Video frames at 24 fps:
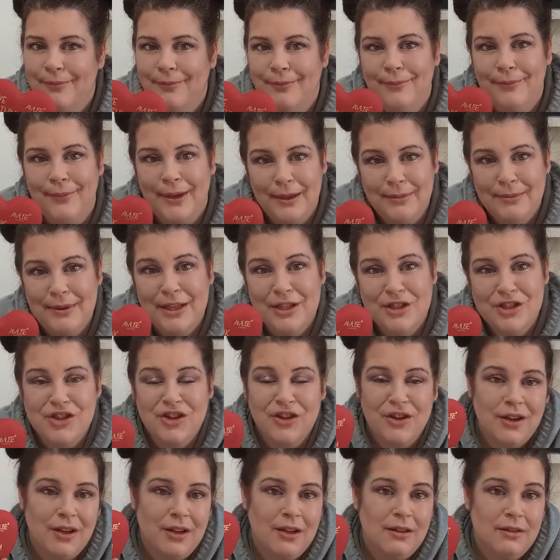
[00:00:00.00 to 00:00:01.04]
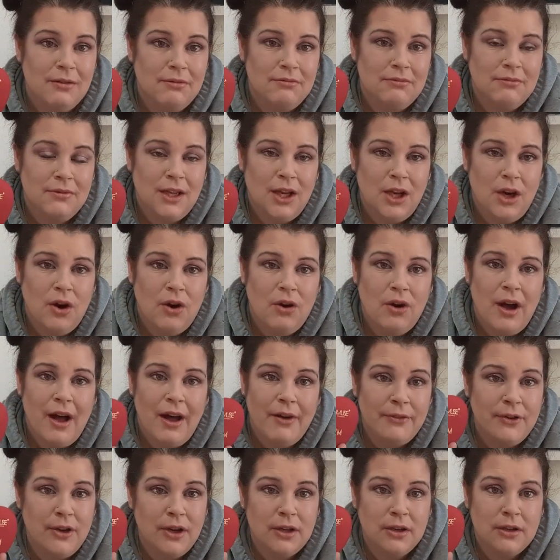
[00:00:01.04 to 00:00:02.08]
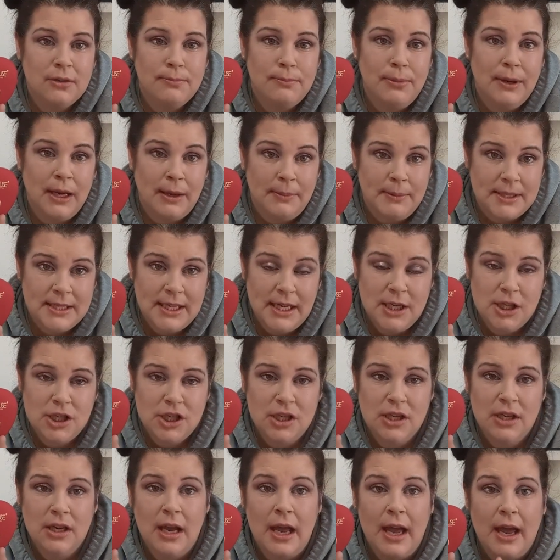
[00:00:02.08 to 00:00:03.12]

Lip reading: maybe it's gonna, you know, have good pigmentation